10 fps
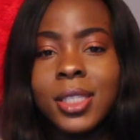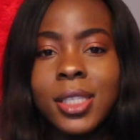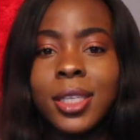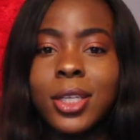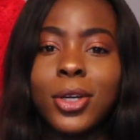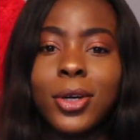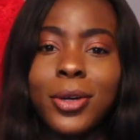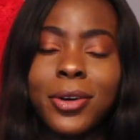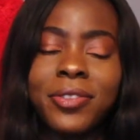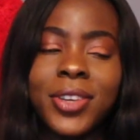Tea or
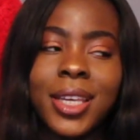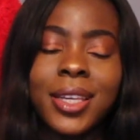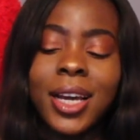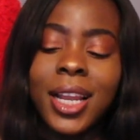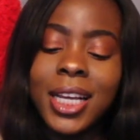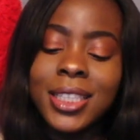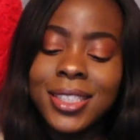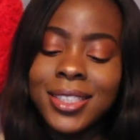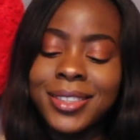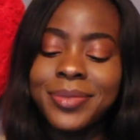coffee? I
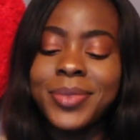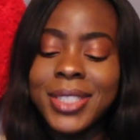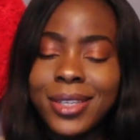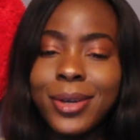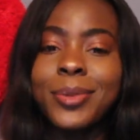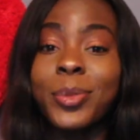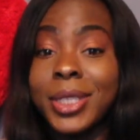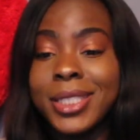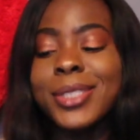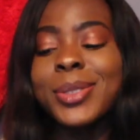like tea. Tea girl.
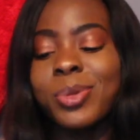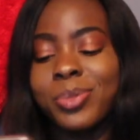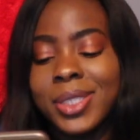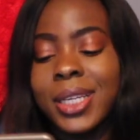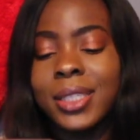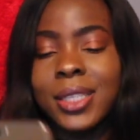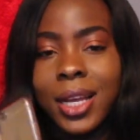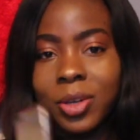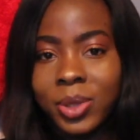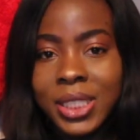Green tea to be precise.
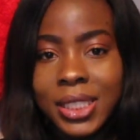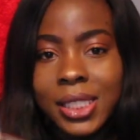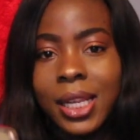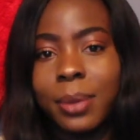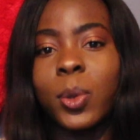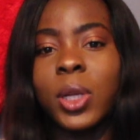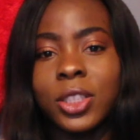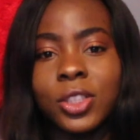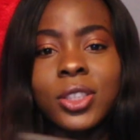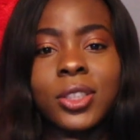Green tea, lemon
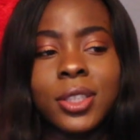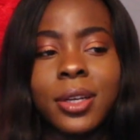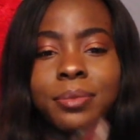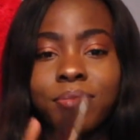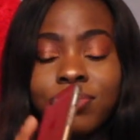and ginger.